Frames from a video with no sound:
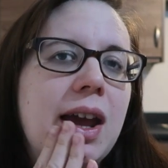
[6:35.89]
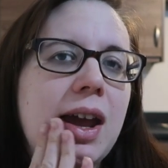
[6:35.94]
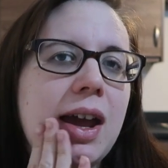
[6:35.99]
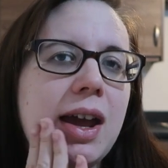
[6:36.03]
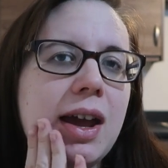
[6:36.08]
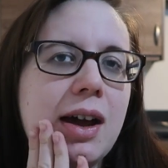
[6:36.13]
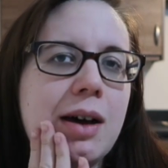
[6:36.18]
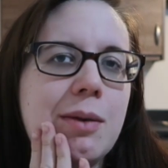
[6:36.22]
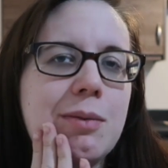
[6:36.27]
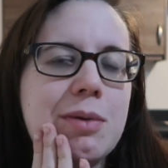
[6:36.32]

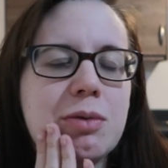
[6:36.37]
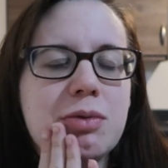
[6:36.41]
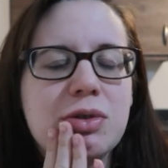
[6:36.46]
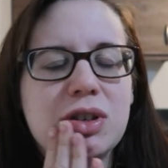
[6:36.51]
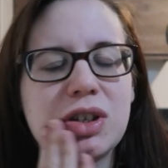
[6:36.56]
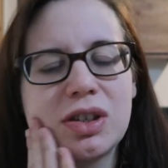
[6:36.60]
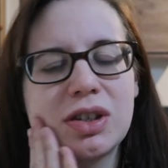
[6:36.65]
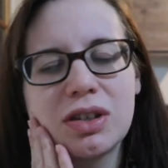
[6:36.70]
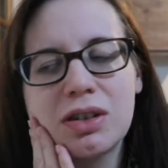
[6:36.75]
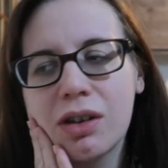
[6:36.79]
It
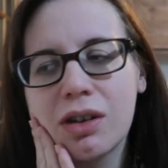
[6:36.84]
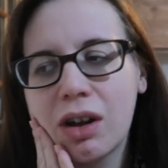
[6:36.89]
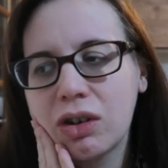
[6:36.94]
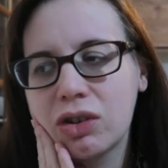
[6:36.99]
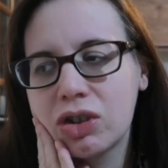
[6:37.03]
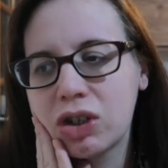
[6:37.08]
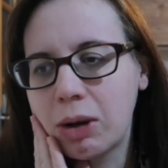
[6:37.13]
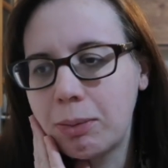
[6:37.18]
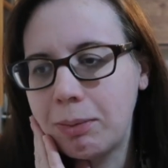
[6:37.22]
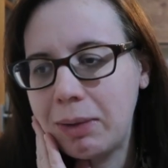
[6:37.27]
was
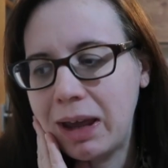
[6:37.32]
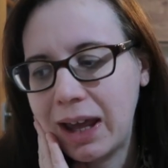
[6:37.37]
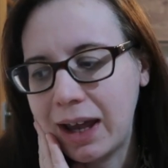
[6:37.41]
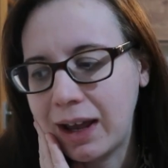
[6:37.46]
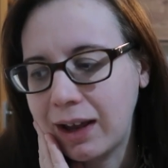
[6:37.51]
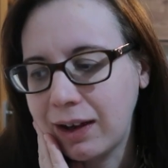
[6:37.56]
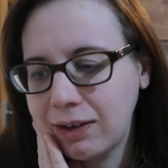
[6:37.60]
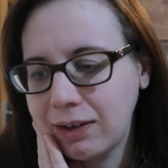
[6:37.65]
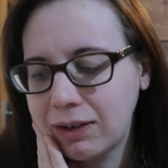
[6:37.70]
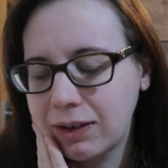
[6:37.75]
such a
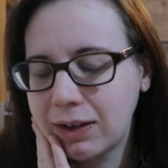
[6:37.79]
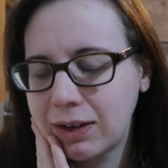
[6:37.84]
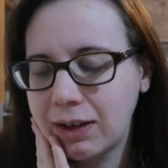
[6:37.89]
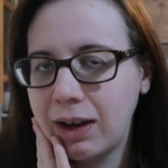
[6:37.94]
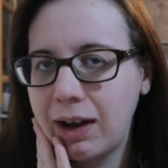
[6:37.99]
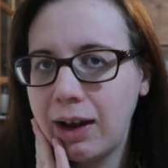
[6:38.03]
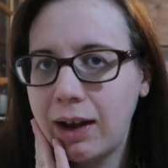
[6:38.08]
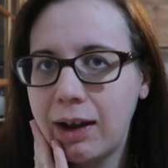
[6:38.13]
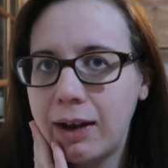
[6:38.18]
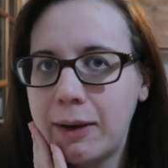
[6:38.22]

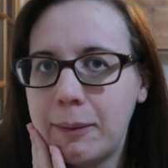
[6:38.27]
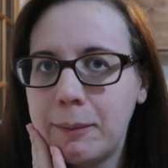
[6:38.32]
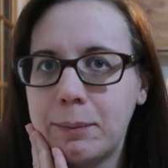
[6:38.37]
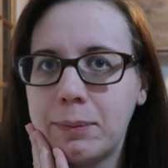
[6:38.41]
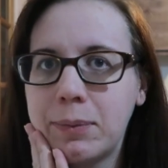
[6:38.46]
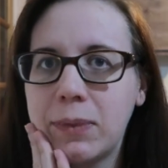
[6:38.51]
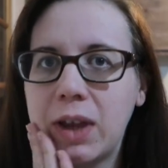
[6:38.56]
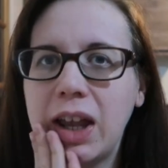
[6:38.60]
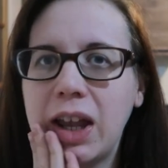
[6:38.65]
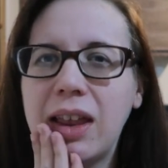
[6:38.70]
mess.
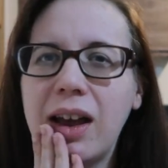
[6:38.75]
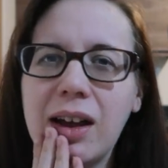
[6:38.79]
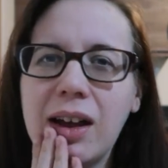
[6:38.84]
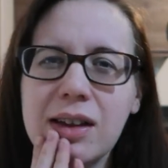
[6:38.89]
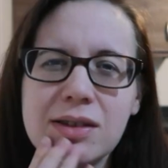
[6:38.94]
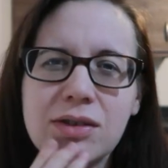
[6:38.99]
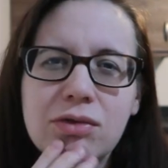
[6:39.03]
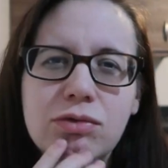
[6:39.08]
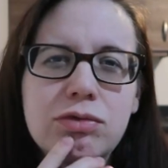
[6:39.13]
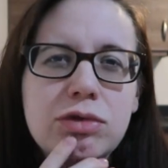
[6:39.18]
And
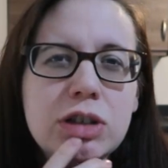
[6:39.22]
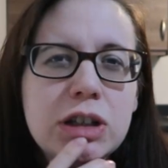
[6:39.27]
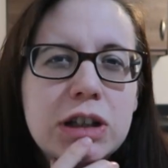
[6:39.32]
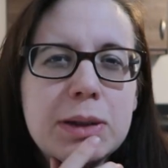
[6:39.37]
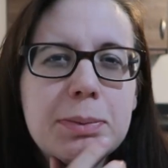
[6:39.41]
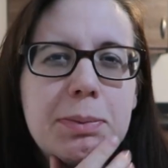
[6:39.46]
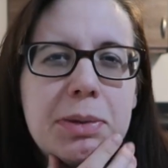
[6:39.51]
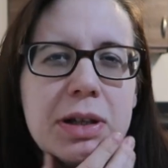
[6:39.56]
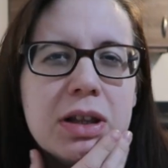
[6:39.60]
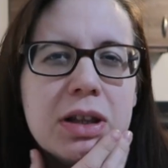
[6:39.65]
that's
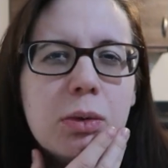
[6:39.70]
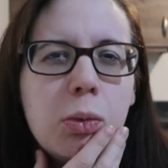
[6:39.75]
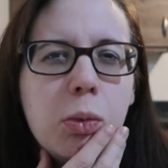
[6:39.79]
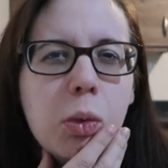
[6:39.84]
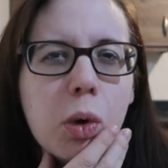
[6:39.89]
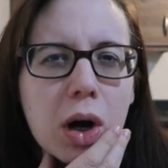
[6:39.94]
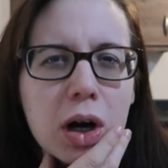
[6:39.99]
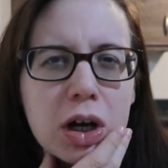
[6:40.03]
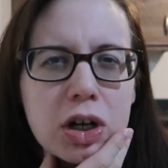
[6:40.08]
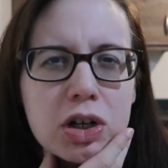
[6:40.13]
really been the
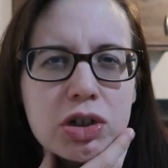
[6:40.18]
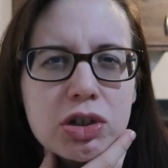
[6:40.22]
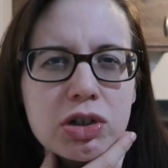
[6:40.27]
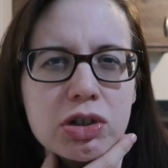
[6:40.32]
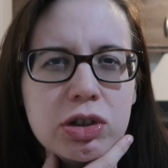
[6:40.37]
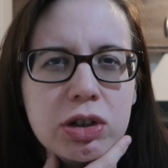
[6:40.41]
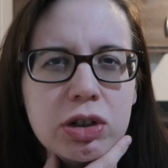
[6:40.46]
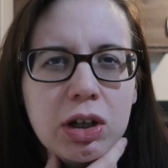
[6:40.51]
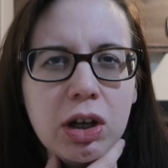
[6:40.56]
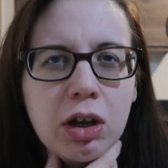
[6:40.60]

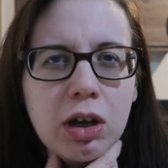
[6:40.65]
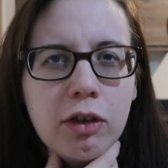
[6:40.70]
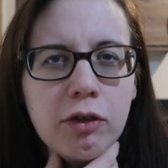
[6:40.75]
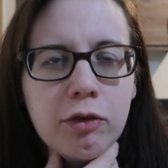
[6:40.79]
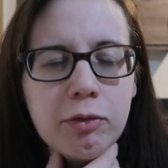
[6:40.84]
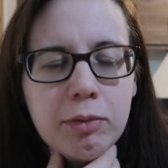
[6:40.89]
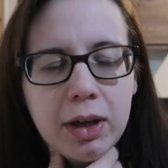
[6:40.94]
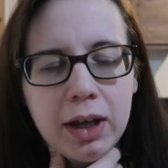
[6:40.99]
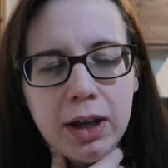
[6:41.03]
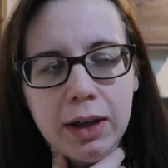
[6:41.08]
worst
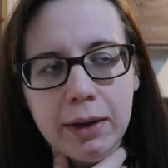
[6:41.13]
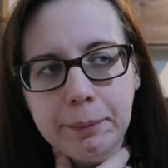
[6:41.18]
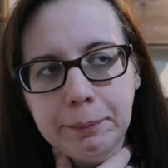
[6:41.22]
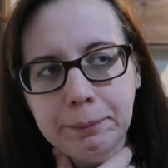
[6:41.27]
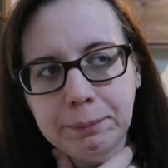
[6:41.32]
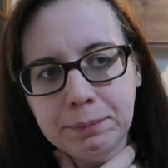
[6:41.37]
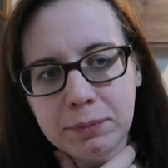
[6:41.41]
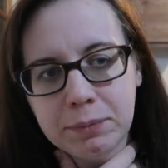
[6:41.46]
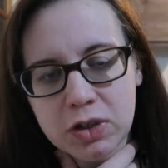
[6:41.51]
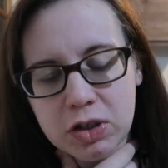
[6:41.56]
of
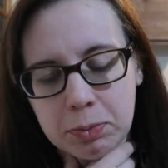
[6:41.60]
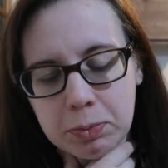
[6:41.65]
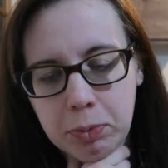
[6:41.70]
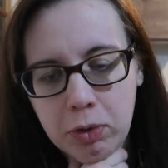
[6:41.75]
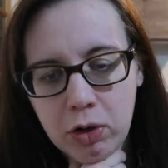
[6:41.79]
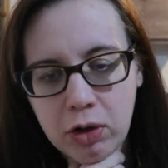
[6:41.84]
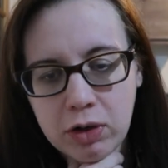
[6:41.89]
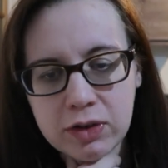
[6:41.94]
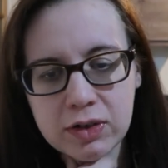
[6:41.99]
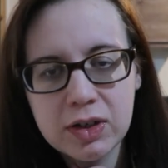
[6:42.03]
my
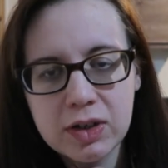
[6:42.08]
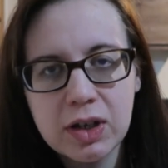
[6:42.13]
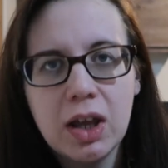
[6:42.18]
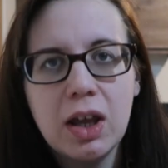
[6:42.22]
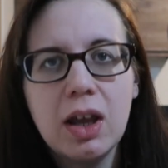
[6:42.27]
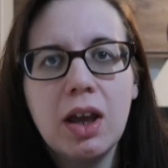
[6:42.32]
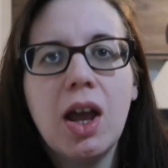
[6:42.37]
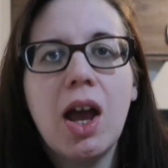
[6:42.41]
spots.